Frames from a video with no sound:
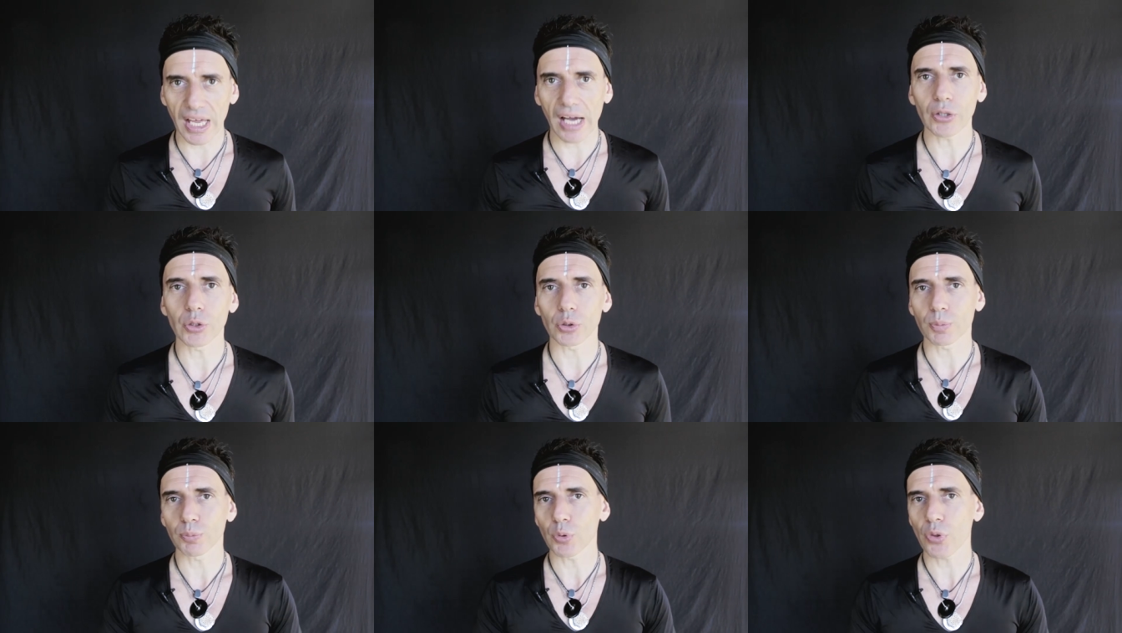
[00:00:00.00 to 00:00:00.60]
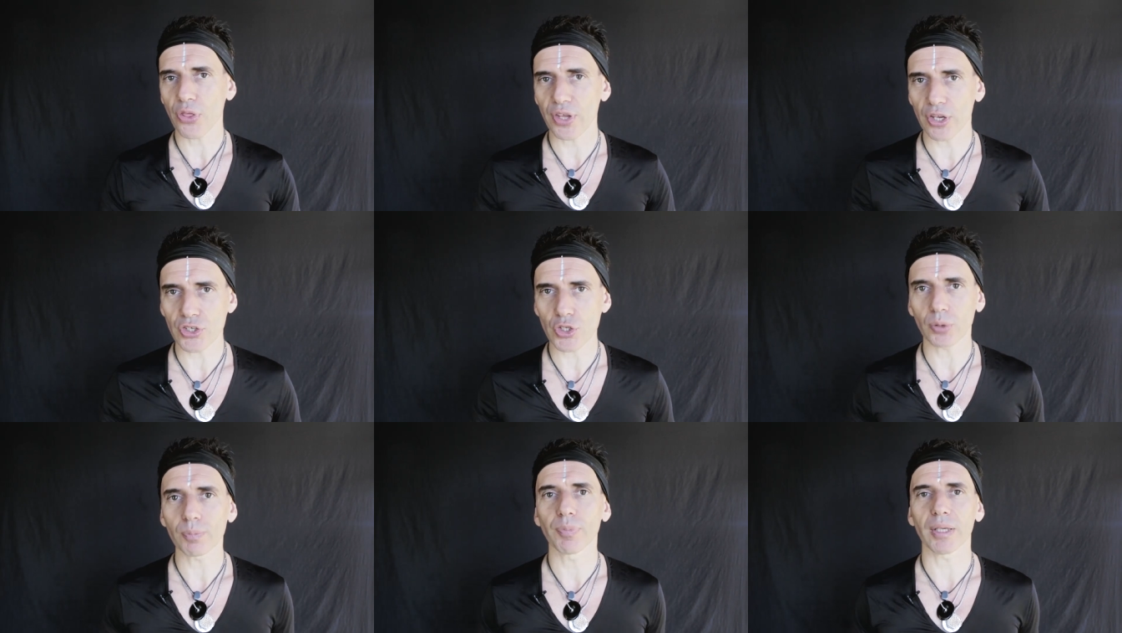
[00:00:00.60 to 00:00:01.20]
allow you to put
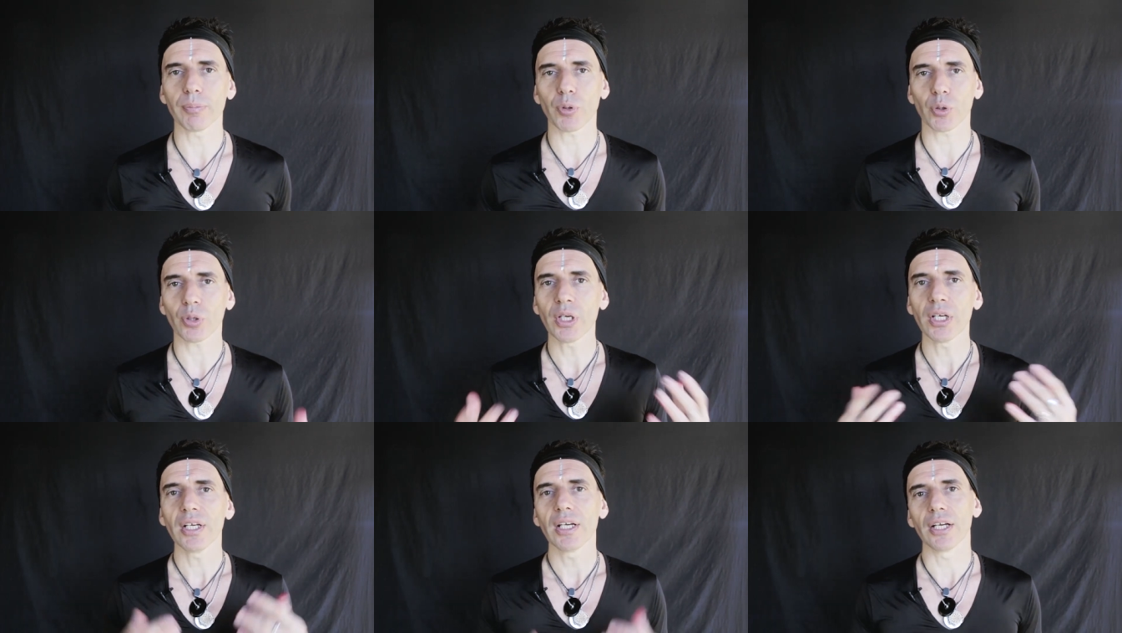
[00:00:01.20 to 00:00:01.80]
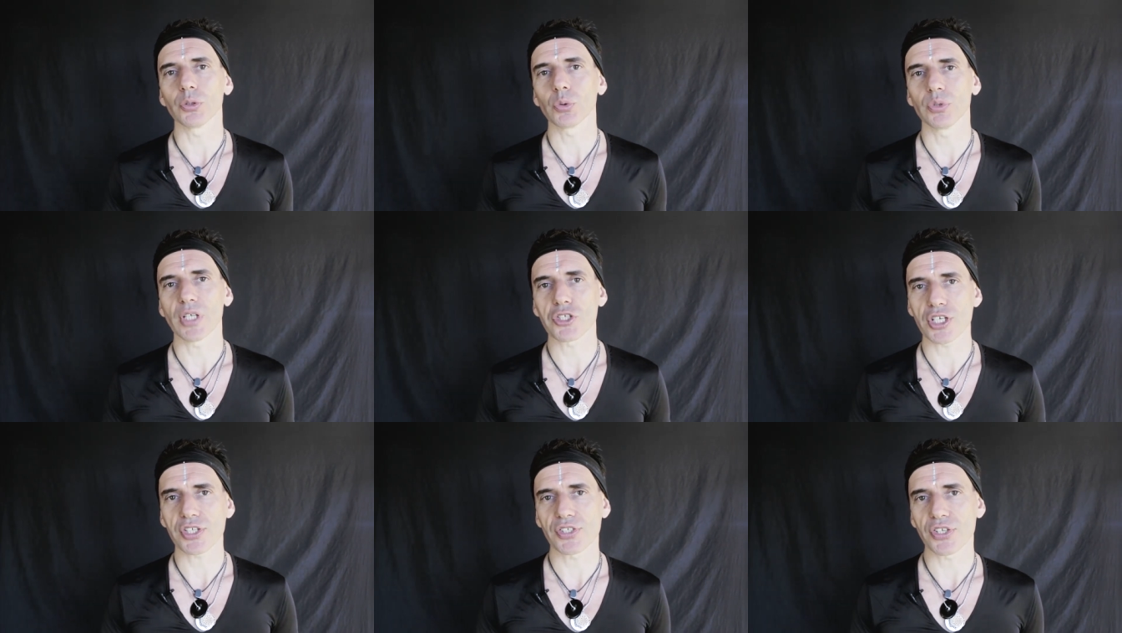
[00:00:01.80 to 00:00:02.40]
things on paper and to
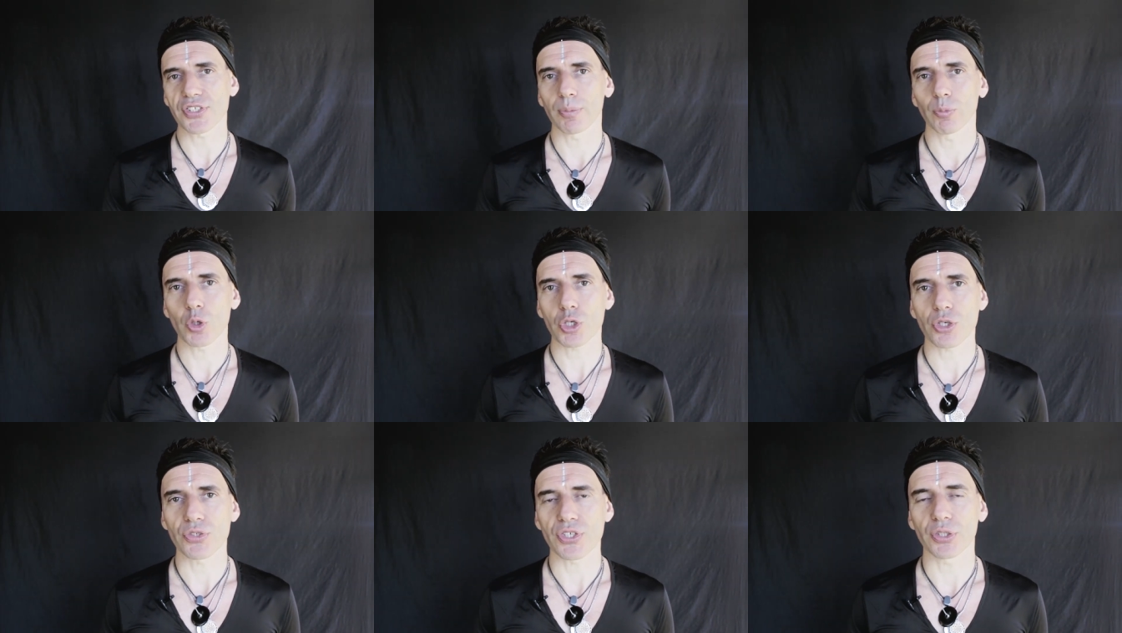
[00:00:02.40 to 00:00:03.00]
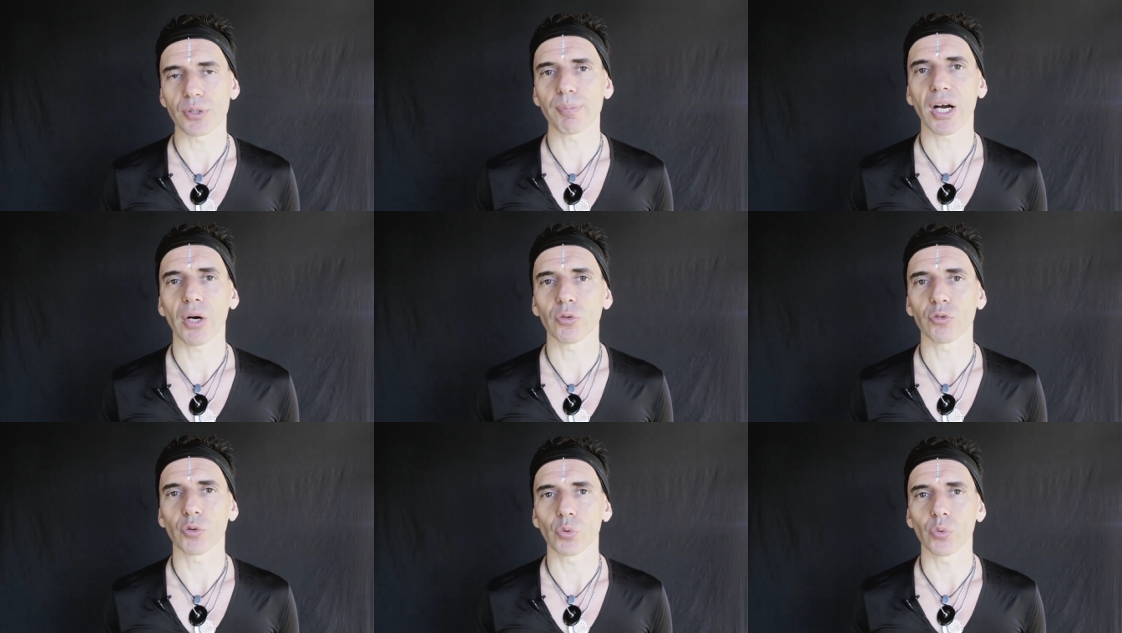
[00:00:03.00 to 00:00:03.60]
digest these emotions in a
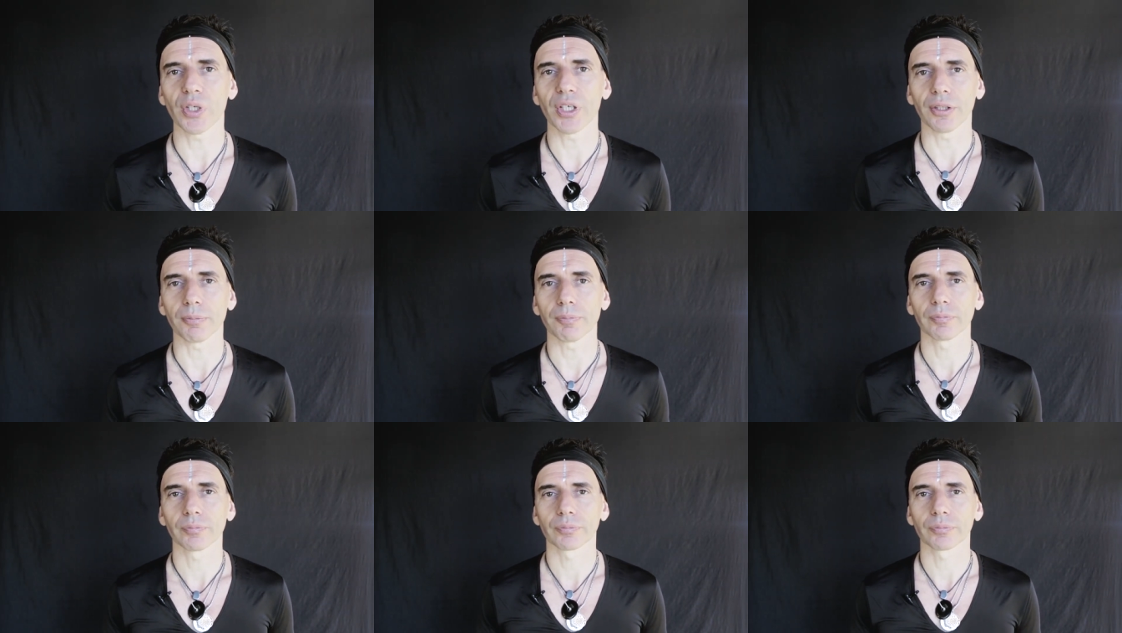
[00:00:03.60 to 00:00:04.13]
powerful way.